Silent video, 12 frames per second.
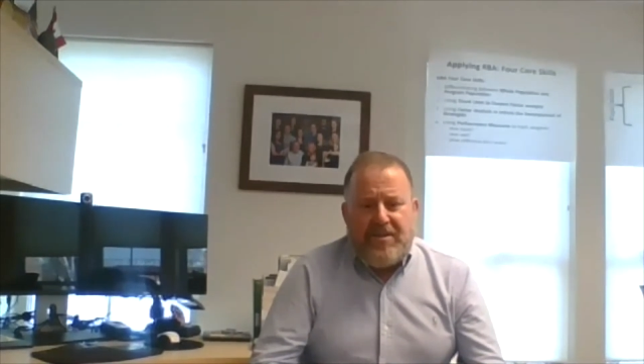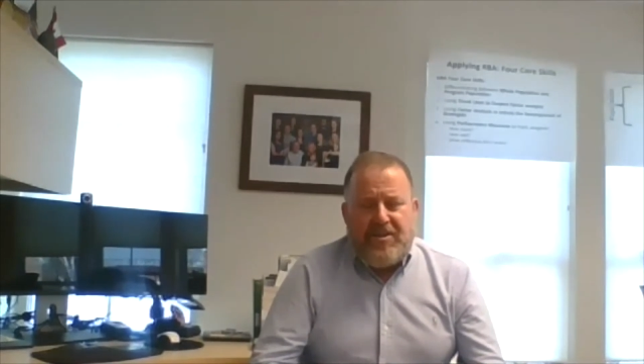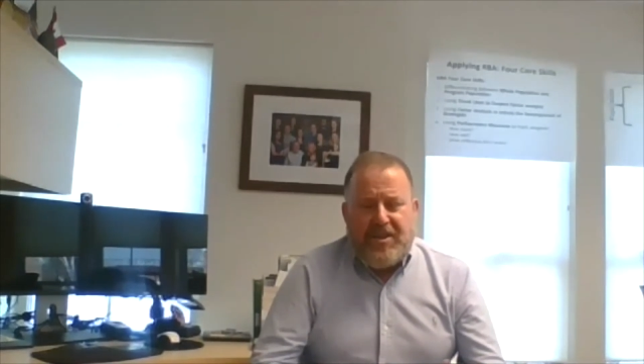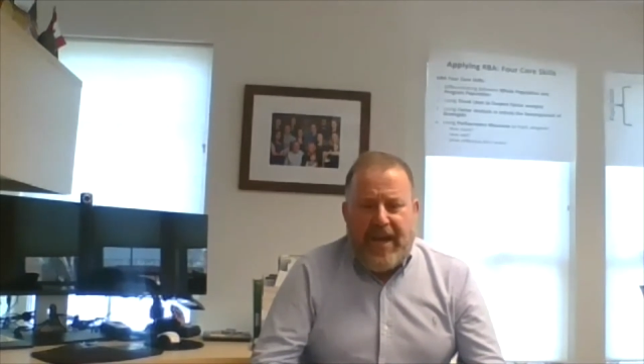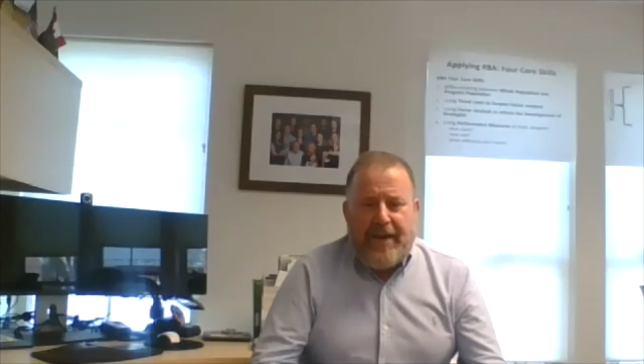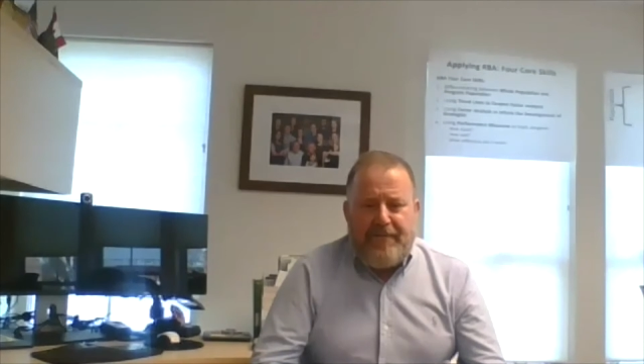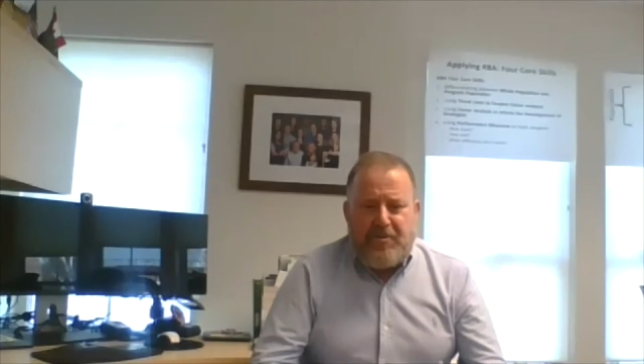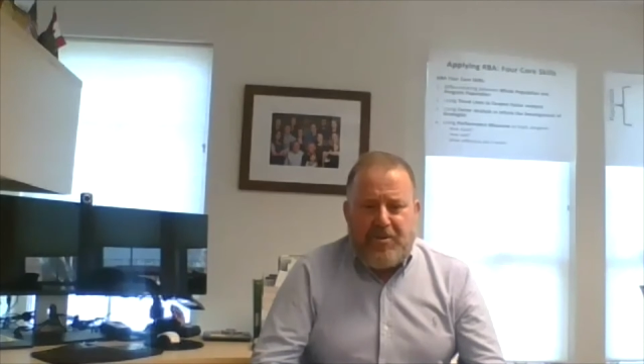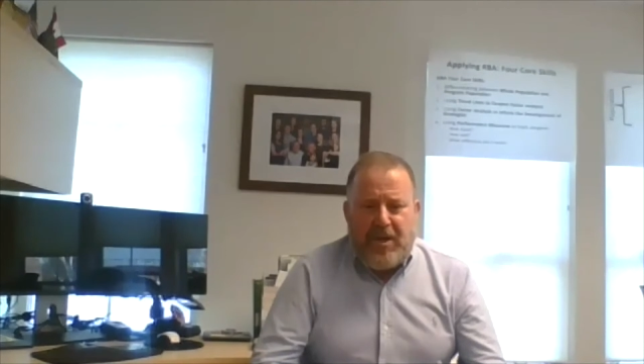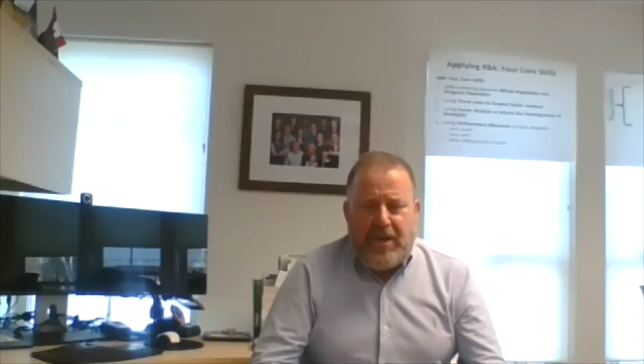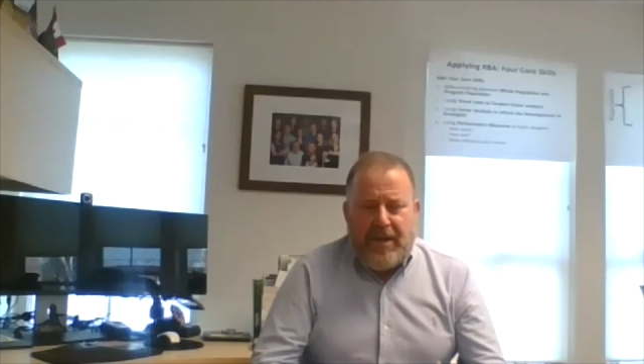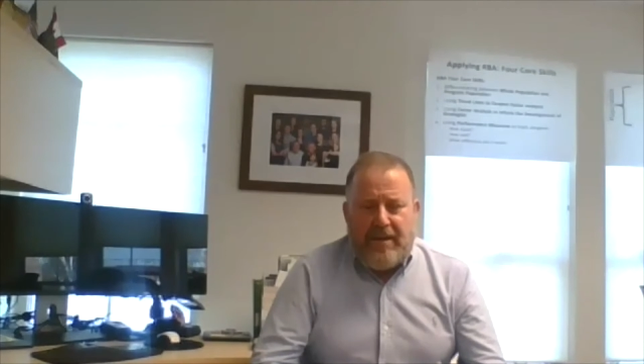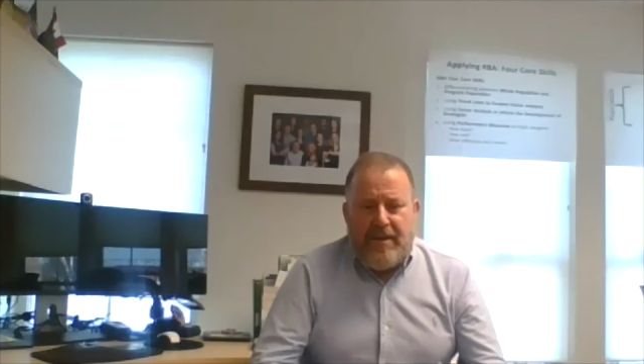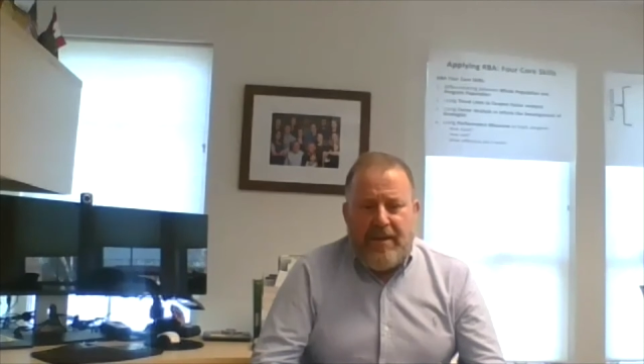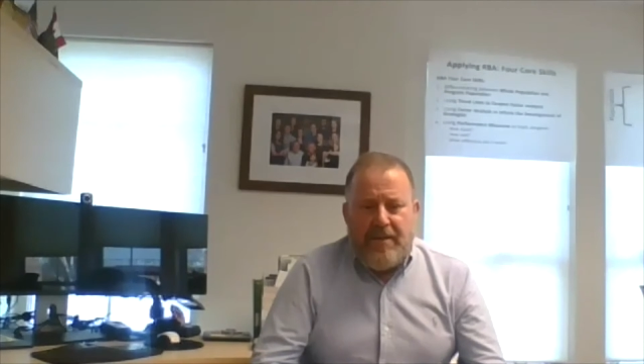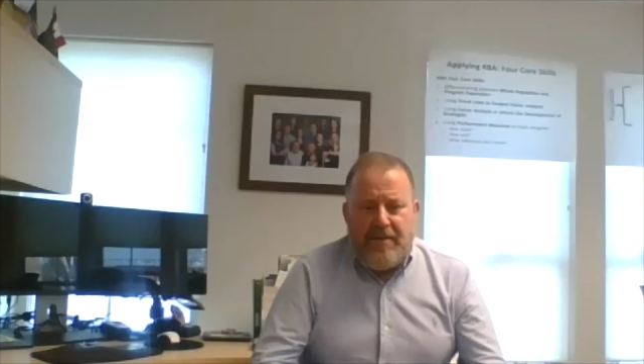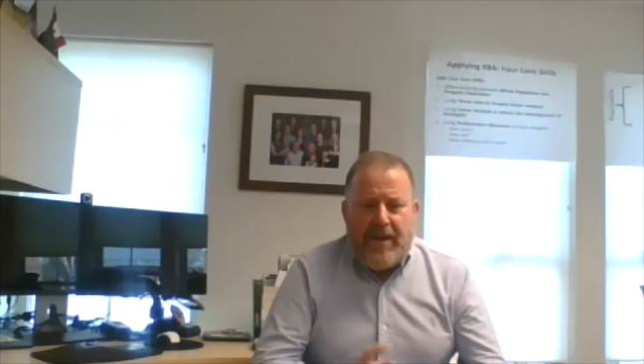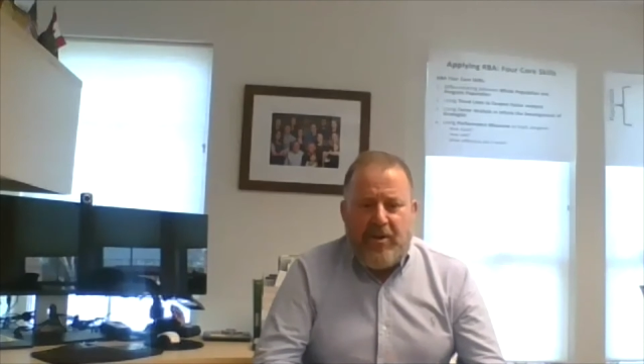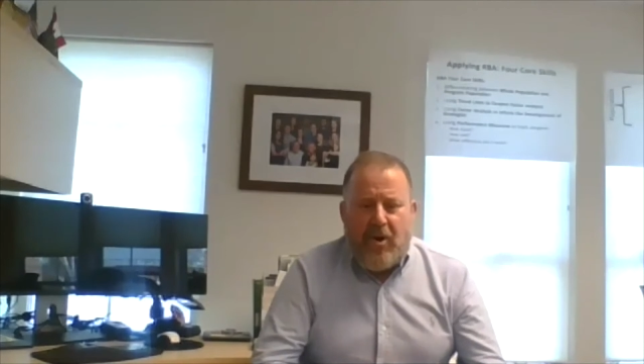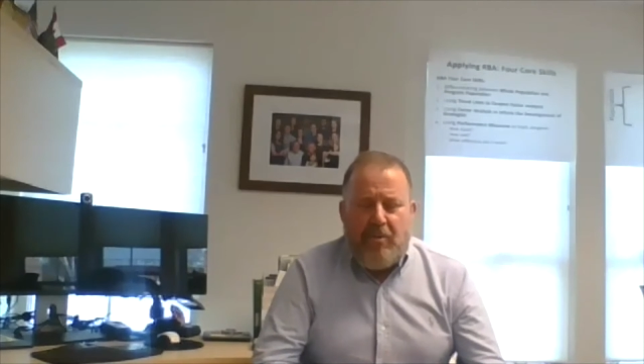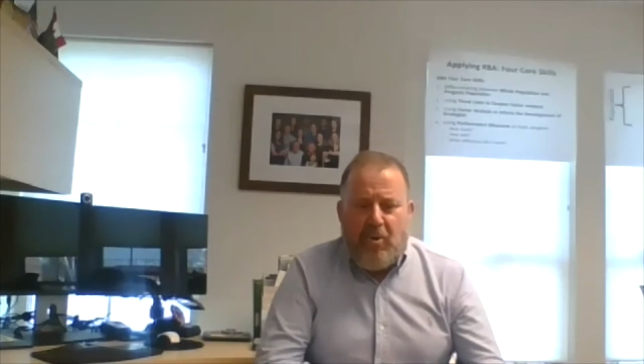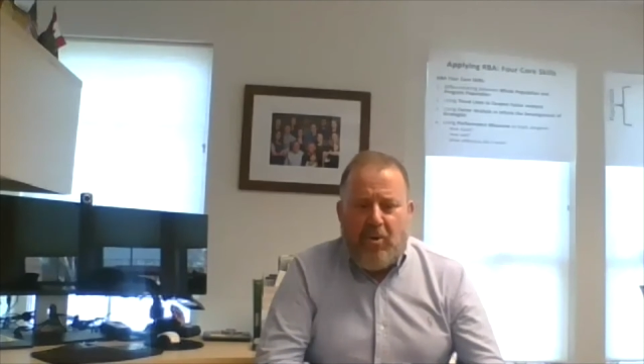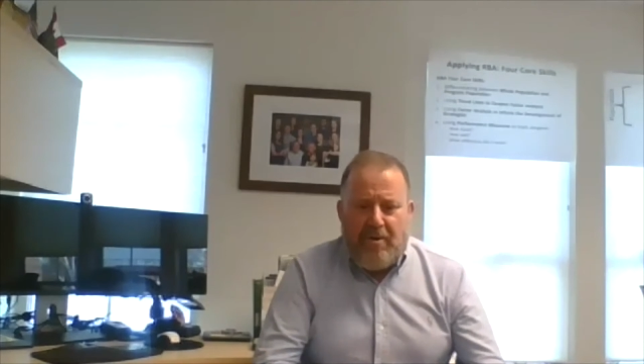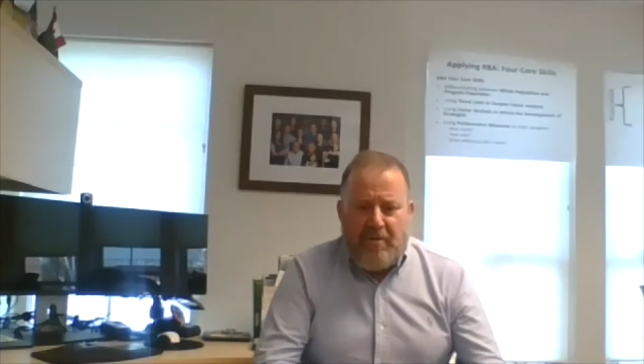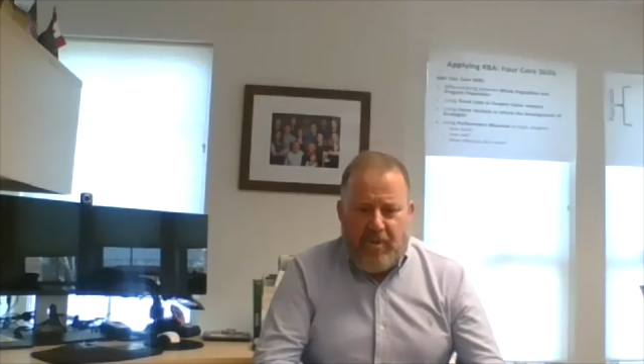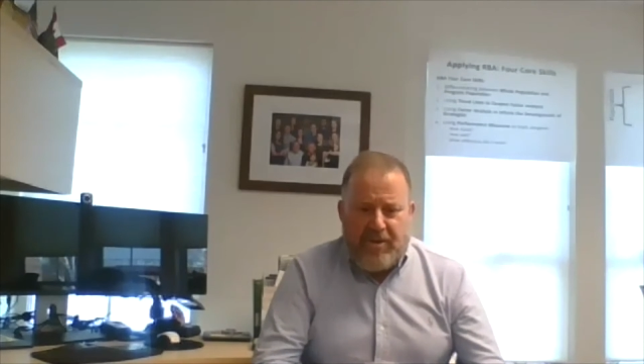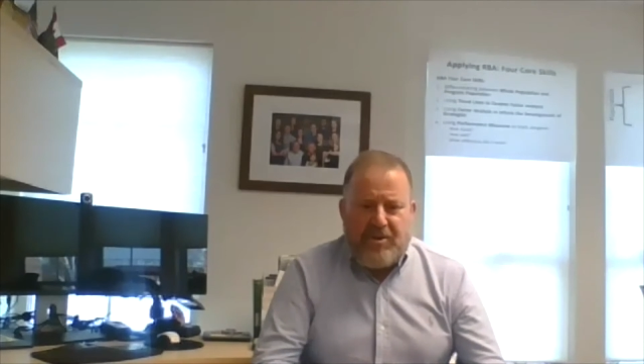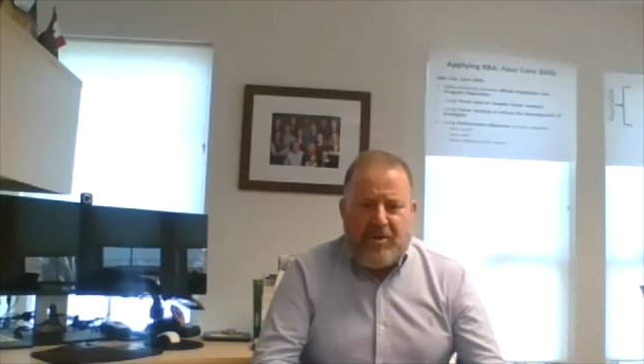and staff are saying they know more of what's